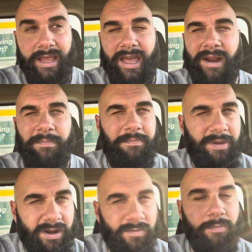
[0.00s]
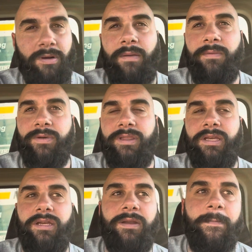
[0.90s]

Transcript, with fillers: They had a bit of a problem with it,